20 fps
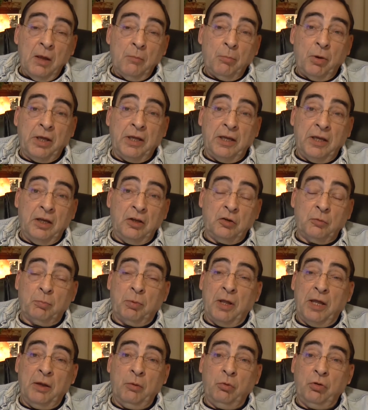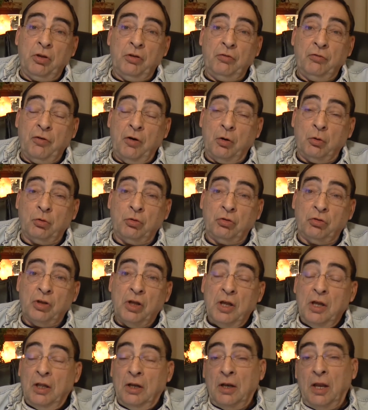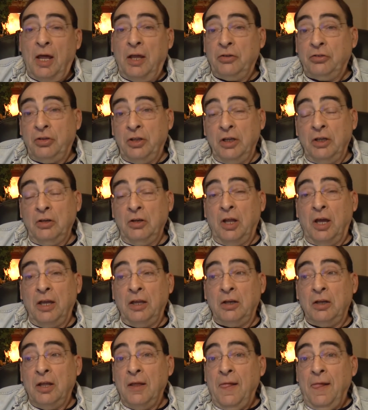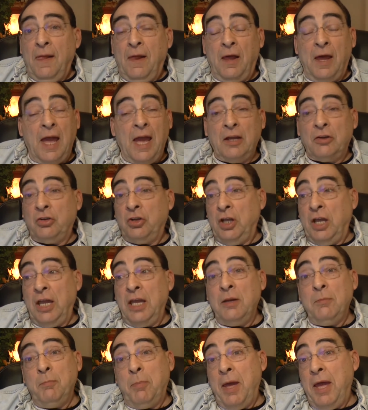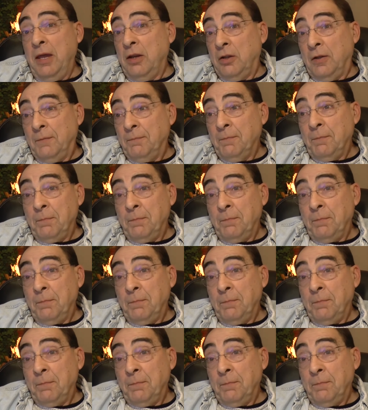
by kids playing with their phones last thing at night, actually in bed.